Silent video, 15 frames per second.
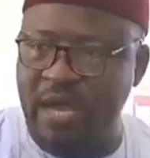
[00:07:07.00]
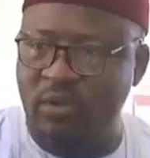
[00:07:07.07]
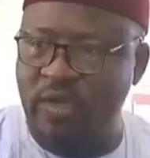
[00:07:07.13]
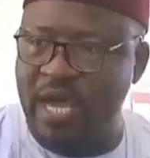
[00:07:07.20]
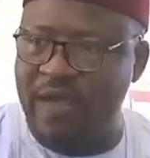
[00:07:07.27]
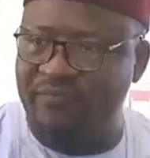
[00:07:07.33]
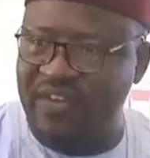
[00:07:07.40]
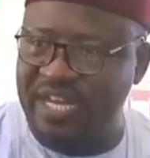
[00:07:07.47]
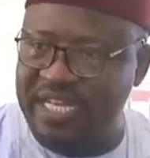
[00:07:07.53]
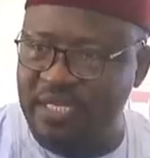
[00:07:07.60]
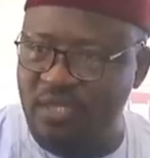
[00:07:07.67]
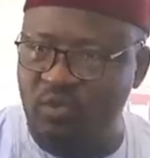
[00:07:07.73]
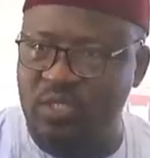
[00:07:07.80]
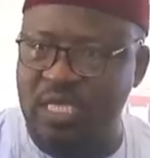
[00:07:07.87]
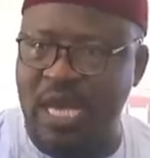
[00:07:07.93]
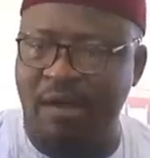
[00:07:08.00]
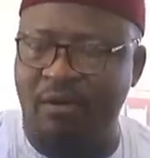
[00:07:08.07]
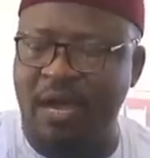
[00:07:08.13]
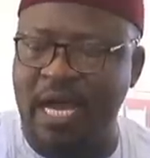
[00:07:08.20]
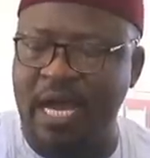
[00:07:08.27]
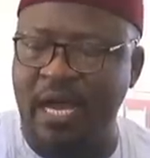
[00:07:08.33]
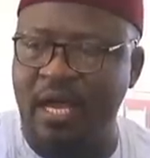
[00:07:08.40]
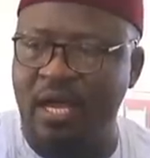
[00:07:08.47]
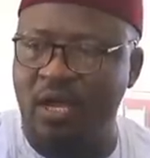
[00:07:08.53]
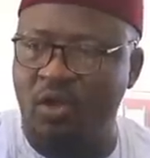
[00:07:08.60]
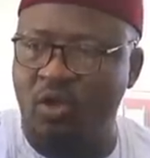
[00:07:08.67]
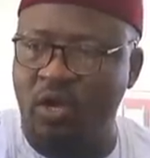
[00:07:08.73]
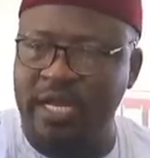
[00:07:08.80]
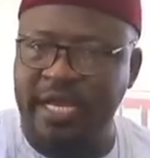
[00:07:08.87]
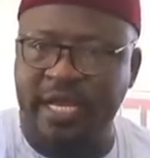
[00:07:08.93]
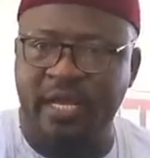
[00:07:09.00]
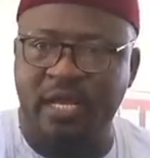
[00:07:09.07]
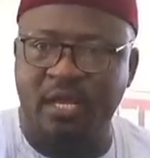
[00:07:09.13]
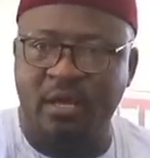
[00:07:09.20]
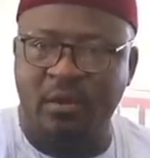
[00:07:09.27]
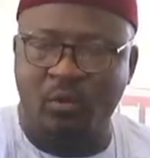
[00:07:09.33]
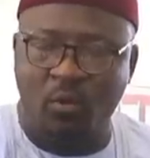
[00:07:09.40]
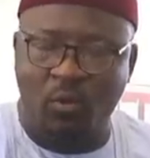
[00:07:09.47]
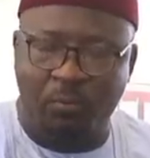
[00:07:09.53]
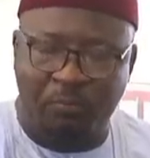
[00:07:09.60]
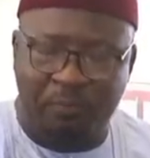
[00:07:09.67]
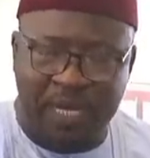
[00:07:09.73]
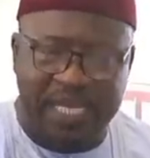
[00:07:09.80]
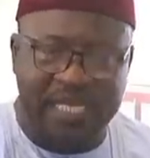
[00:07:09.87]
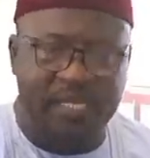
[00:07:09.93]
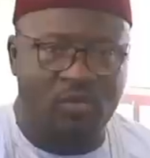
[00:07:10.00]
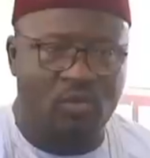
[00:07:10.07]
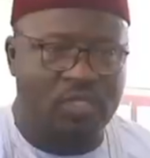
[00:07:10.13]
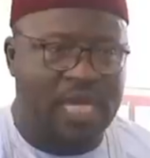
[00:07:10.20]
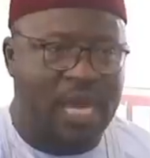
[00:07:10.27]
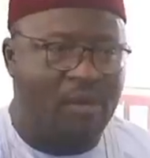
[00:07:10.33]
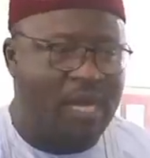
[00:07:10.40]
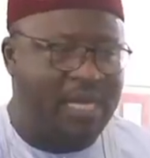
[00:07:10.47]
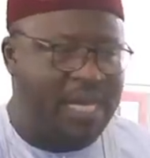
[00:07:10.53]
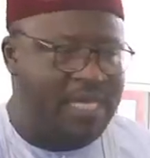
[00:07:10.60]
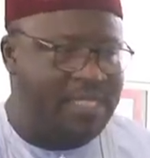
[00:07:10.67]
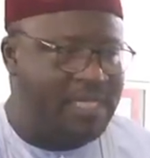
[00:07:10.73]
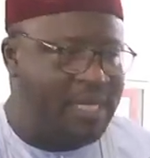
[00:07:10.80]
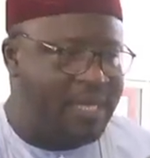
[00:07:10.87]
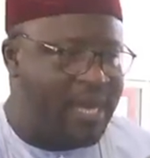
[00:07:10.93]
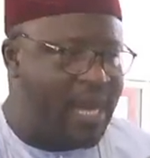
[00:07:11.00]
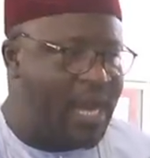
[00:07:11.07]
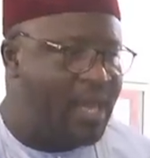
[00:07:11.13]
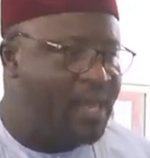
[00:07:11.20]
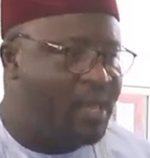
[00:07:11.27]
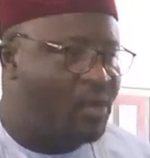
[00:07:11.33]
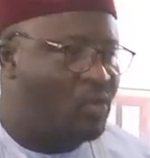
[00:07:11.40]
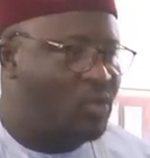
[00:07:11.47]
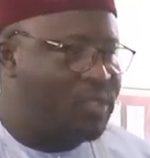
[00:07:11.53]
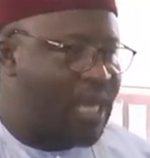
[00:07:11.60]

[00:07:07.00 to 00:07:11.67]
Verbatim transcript: we are pleading with our colleague, pleading with our Nigeria, with